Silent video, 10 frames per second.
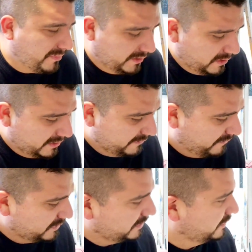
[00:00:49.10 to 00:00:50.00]
All right, the
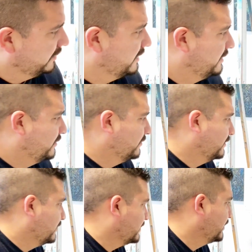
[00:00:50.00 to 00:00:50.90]
first thing you gotta do
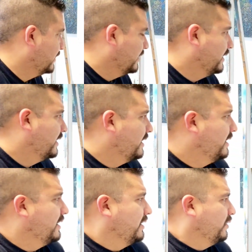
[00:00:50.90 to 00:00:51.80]
is
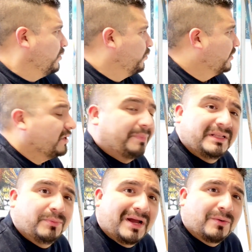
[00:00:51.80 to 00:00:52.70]
we're gonna paint
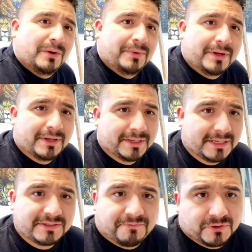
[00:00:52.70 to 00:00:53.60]
the background.
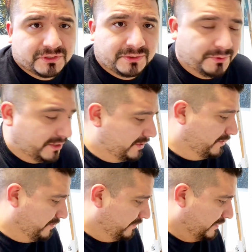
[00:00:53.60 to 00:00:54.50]
That's the first thing we gotta
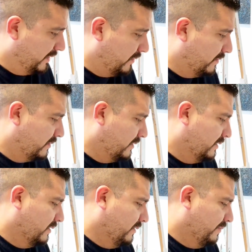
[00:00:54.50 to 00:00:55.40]
do. So,
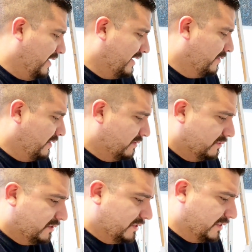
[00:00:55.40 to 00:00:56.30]

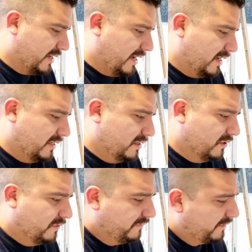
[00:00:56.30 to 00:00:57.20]
background. I
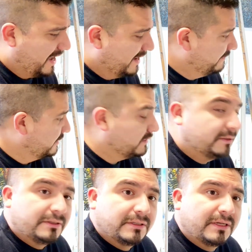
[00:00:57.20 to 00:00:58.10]
love having
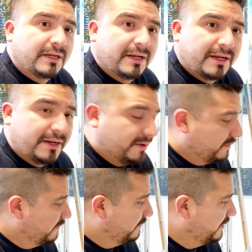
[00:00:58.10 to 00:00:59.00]

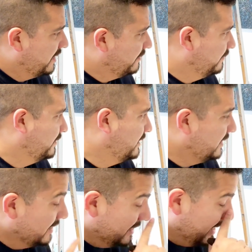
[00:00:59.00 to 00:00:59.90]
very
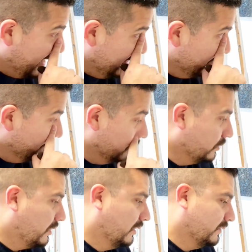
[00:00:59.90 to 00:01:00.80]
light blue
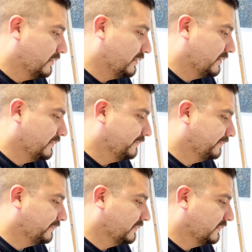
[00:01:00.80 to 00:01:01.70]
colors.
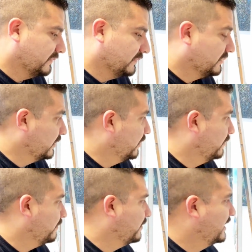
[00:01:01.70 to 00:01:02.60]
So
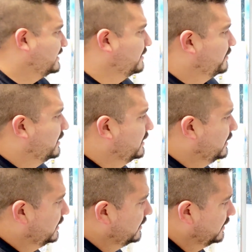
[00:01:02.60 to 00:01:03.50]
I typically,